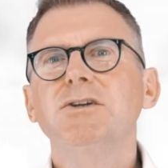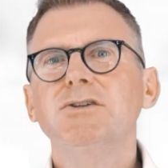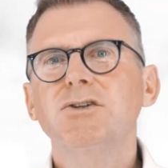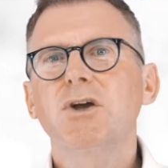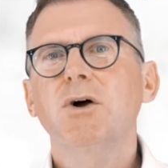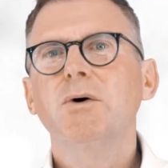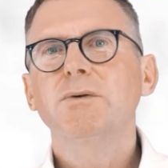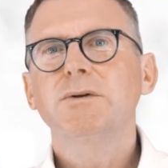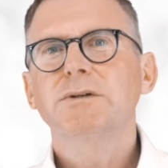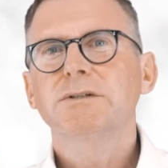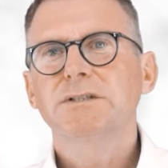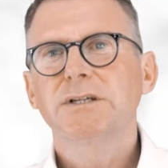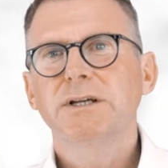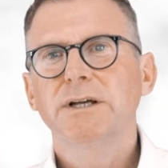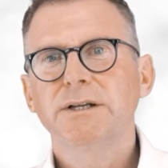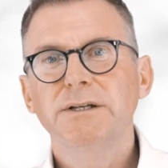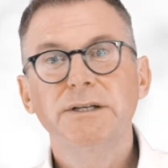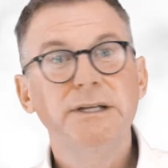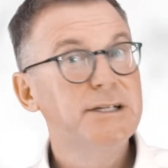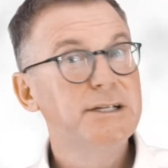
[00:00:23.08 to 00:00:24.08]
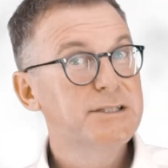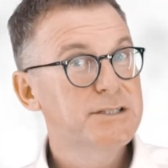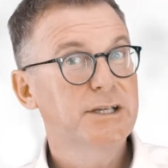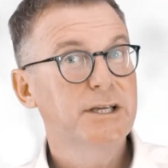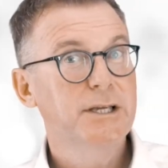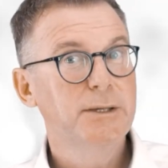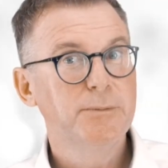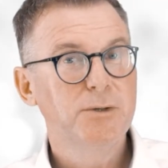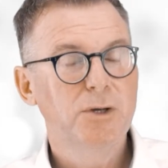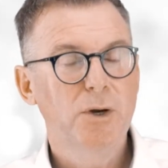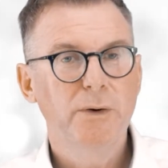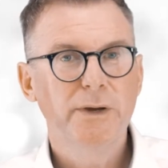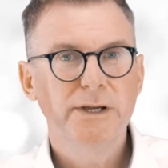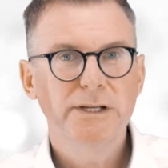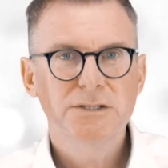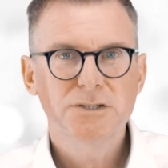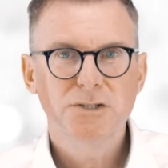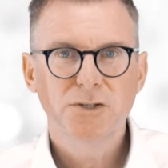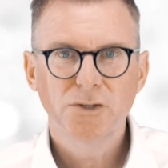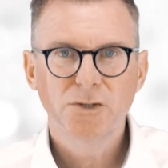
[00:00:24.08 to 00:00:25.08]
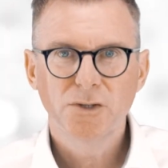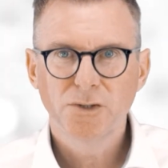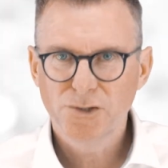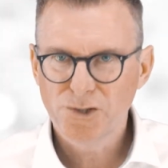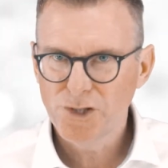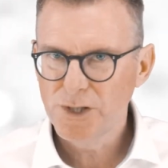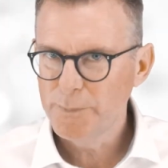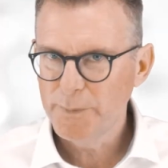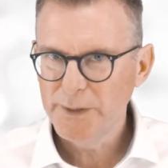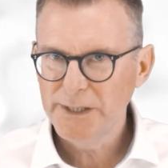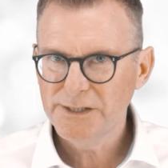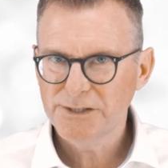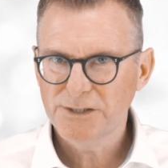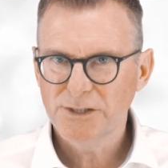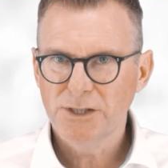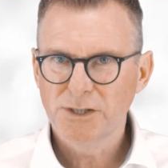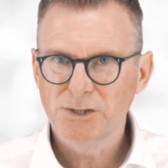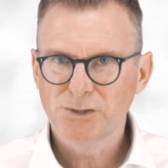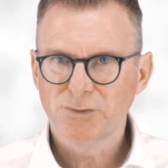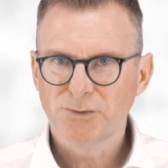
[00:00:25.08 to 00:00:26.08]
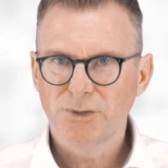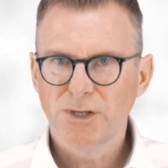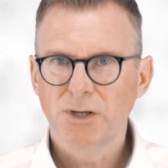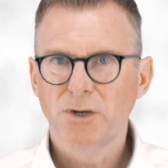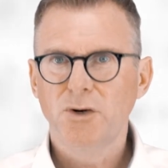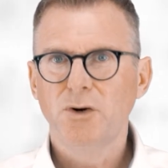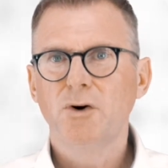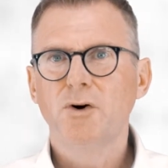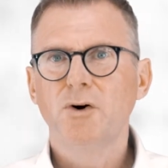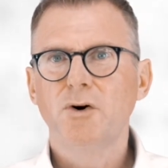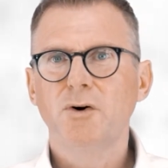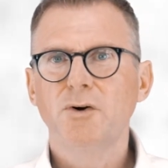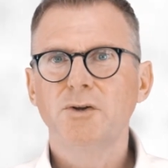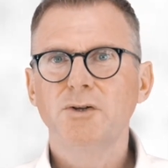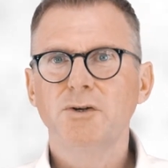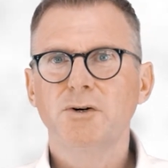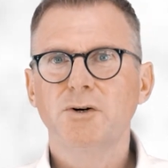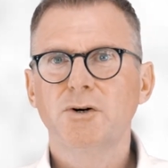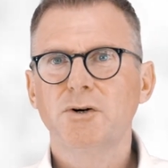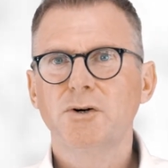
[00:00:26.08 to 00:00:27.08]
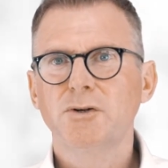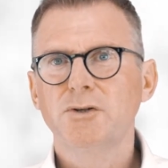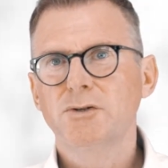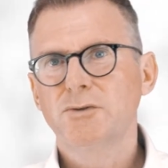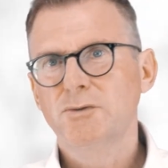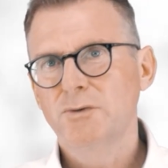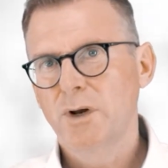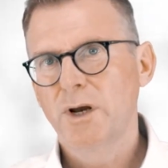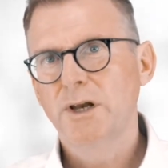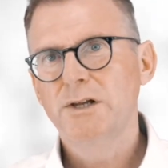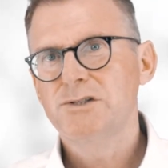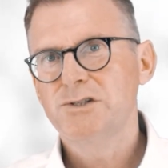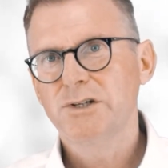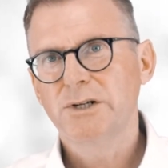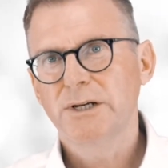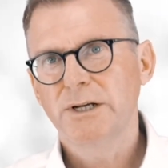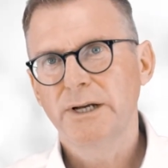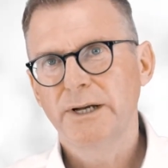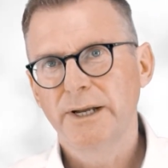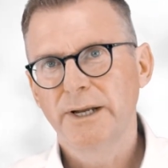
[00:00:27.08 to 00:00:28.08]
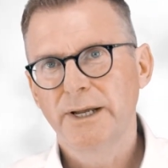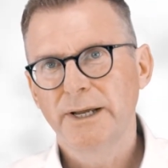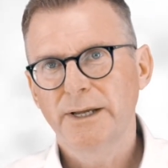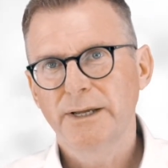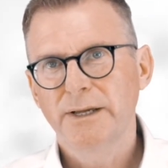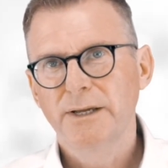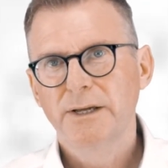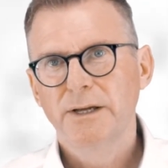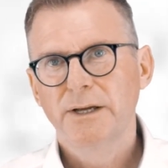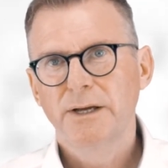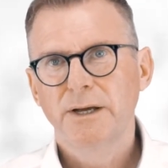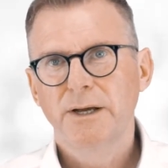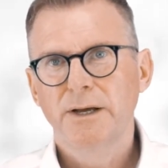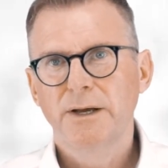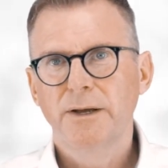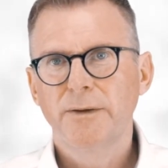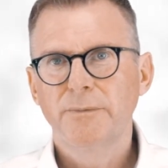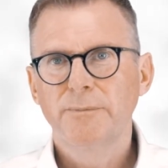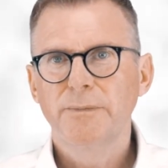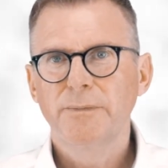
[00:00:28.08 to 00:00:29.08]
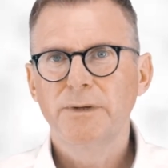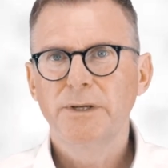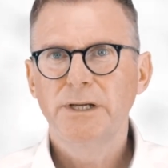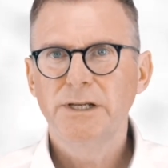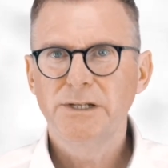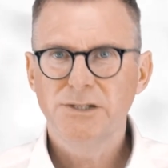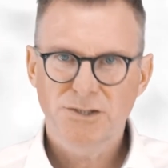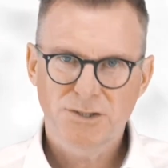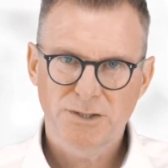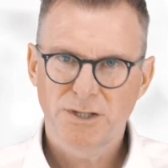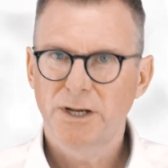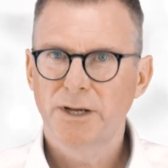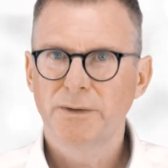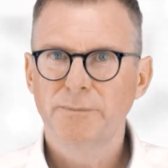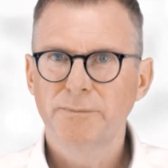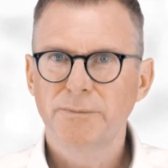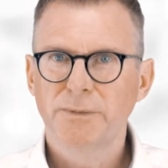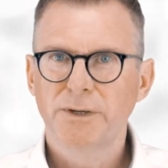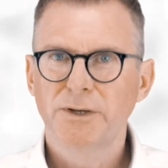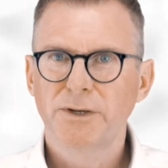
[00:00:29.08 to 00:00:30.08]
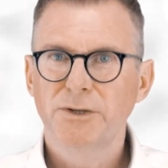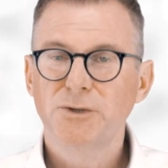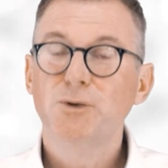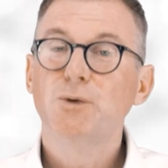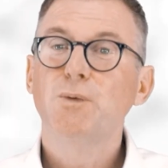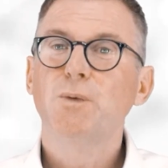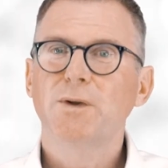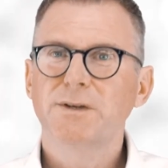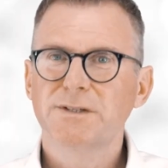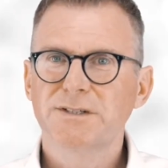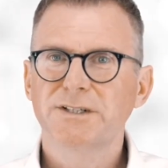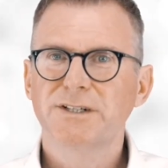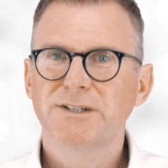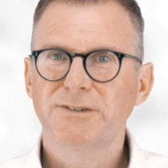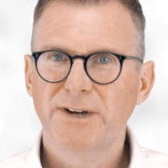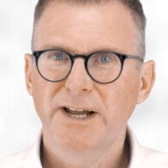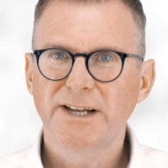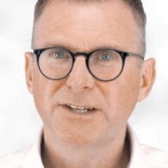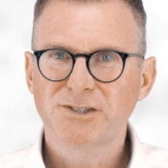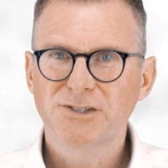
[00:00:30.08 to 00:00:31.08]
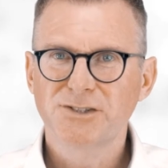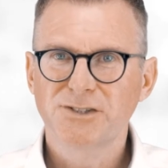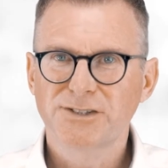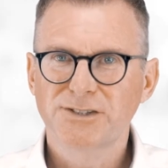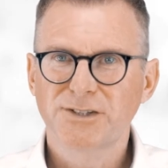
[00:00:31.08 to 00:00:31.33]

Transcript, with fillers: don't uh, need to keep going to your GP surgery or your urology clinic um, each time uh, you want an erection.